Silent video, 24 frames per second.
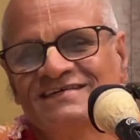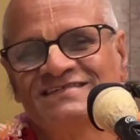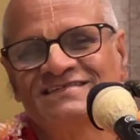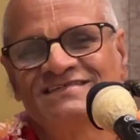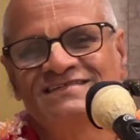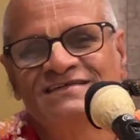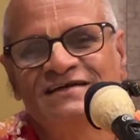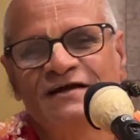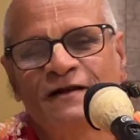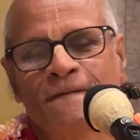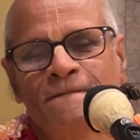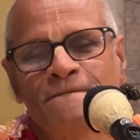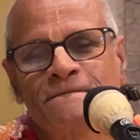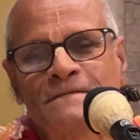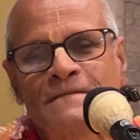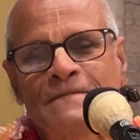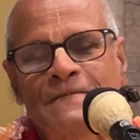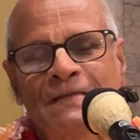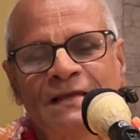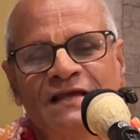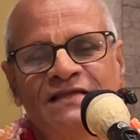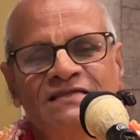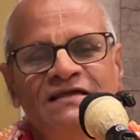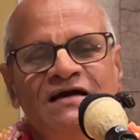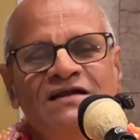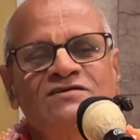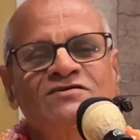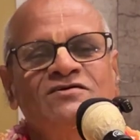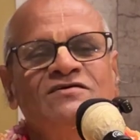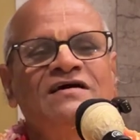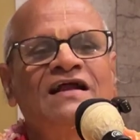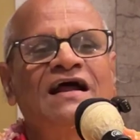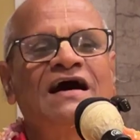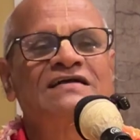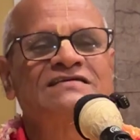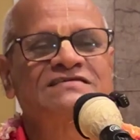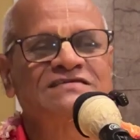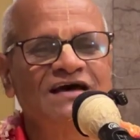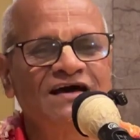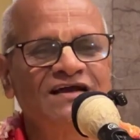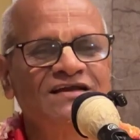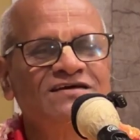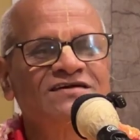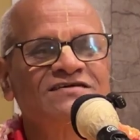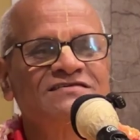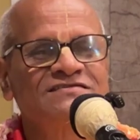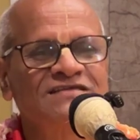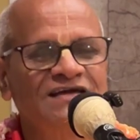this. That's where
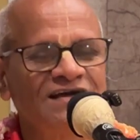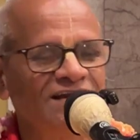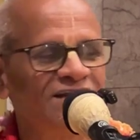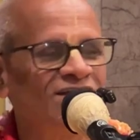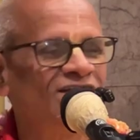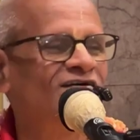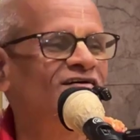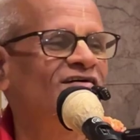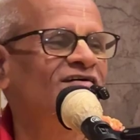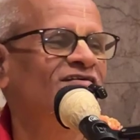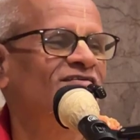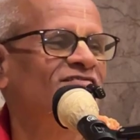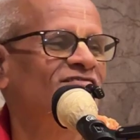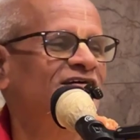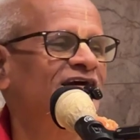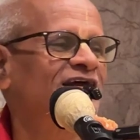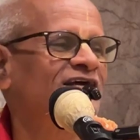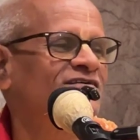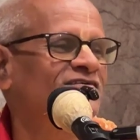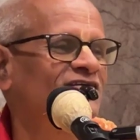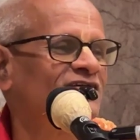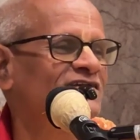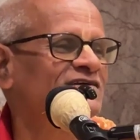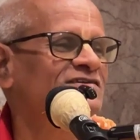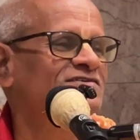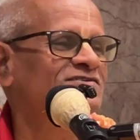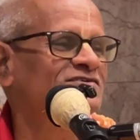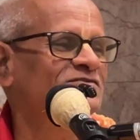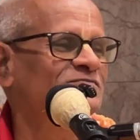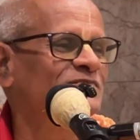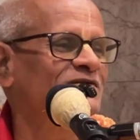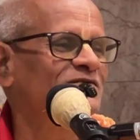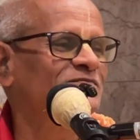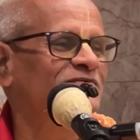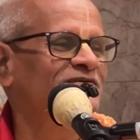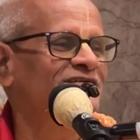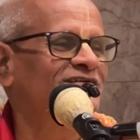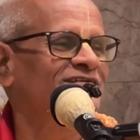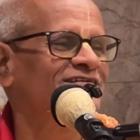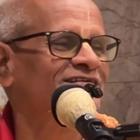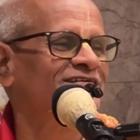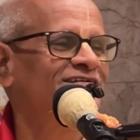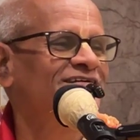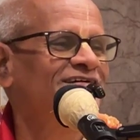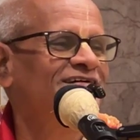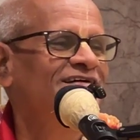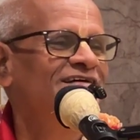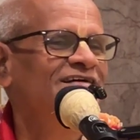Acharyas, they know, we are Kali Yuga
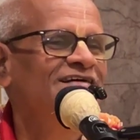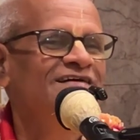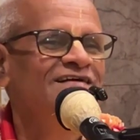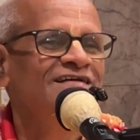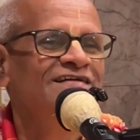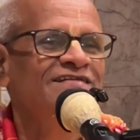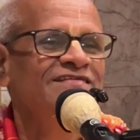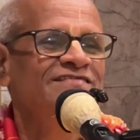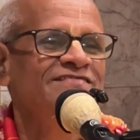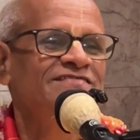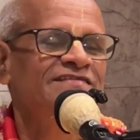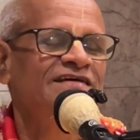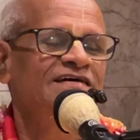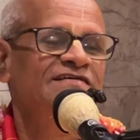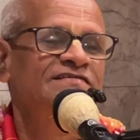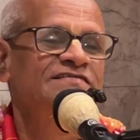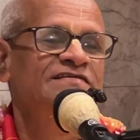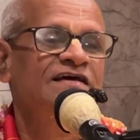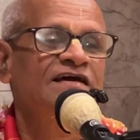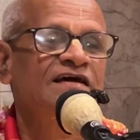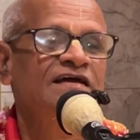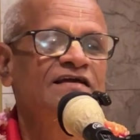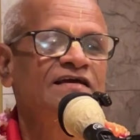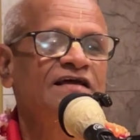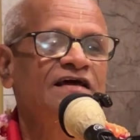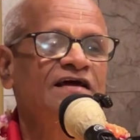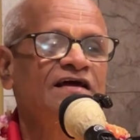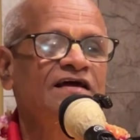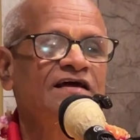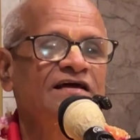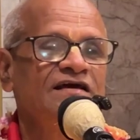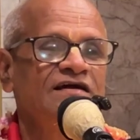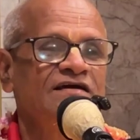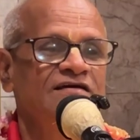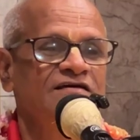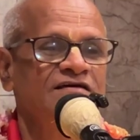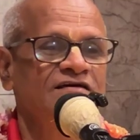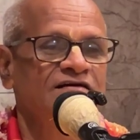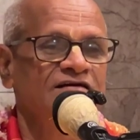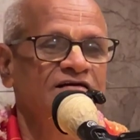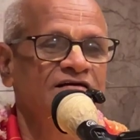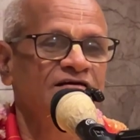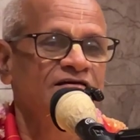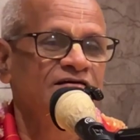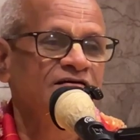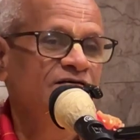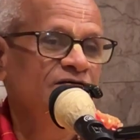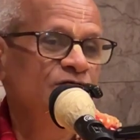people. They said,
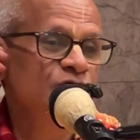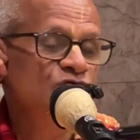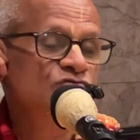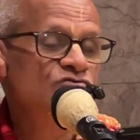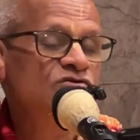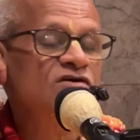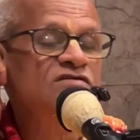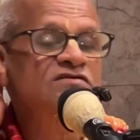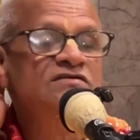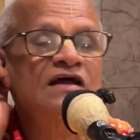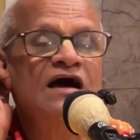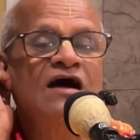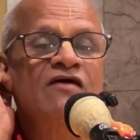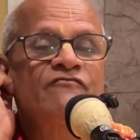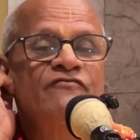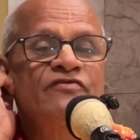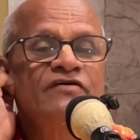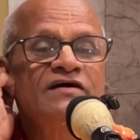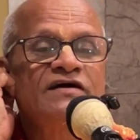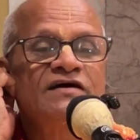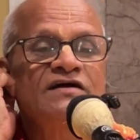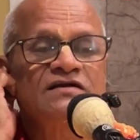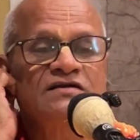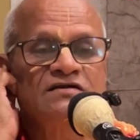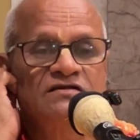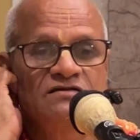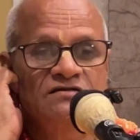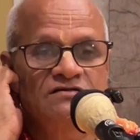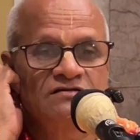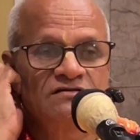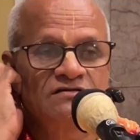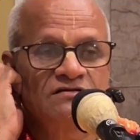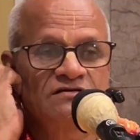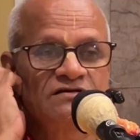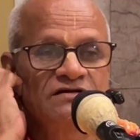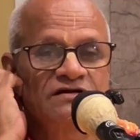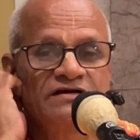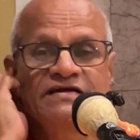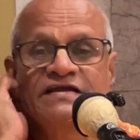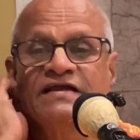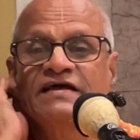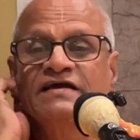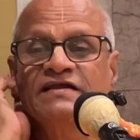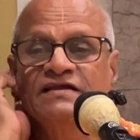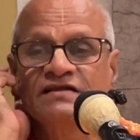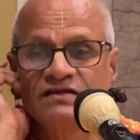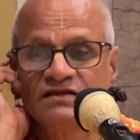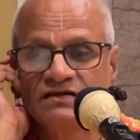you just avoid
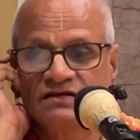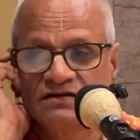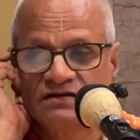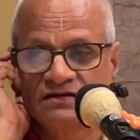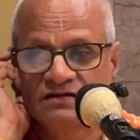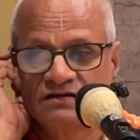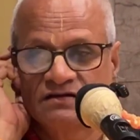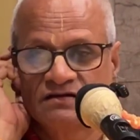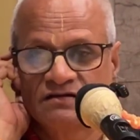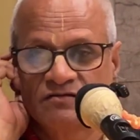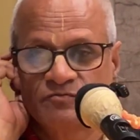grain.